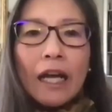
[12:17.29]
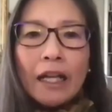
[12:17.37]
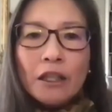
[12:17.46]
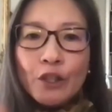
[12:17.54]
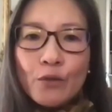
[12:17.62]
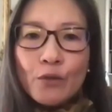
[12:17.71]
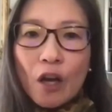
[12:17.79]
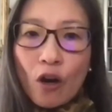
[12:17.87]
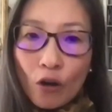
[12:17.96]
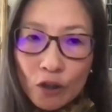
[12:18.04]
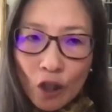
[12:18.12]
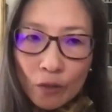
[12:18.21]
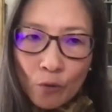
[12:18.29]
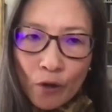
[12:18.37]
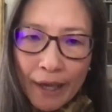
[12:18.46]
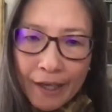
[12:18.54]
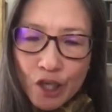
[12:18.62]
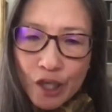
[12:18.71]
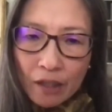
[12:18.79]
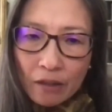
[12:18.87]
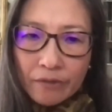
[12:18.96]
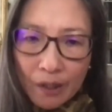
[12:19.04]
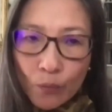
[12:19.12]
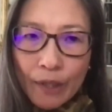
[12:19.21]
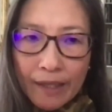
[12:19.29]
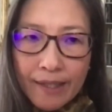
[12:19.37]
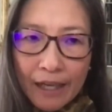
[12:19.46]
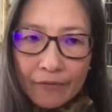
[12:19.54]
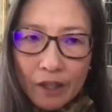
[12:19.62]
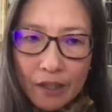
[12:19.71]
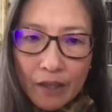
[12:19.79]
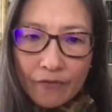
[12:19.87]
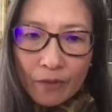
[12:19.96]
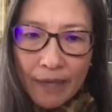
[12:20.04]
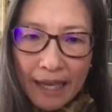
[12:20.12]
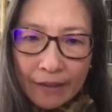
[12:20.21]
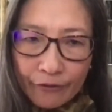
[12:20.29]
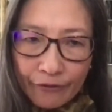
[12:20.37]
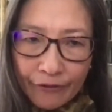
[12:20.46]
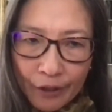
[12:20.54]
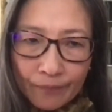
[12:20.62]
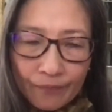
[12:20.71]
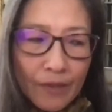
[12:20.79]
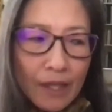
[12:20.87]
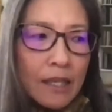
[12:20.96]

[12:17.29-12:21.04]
It'll use a whole lot more eggshell that we are diverting from landfill.